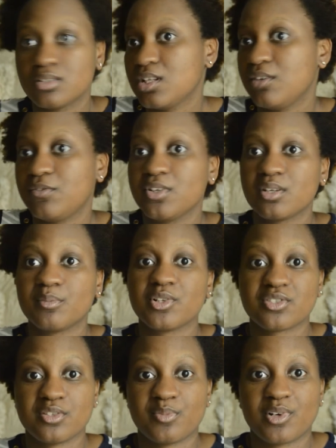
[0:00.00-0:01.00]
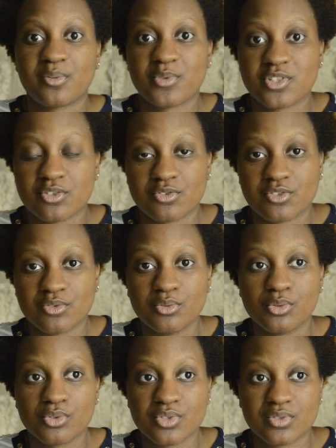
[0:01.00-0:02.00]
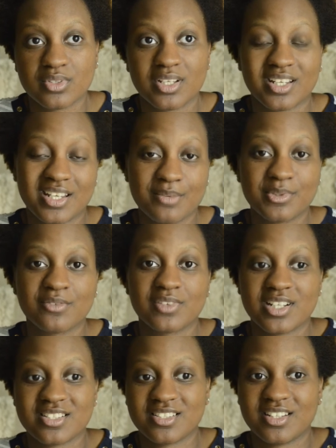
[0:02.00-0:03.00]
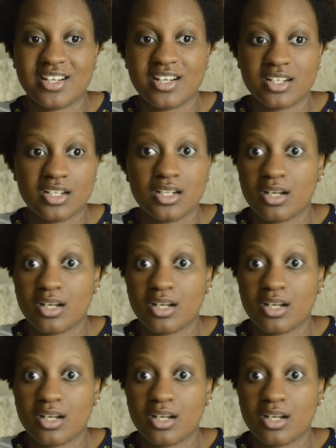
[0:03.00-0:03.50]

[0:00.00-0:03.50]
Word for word: if you can multi-purpose your tools and keep them nice and handy,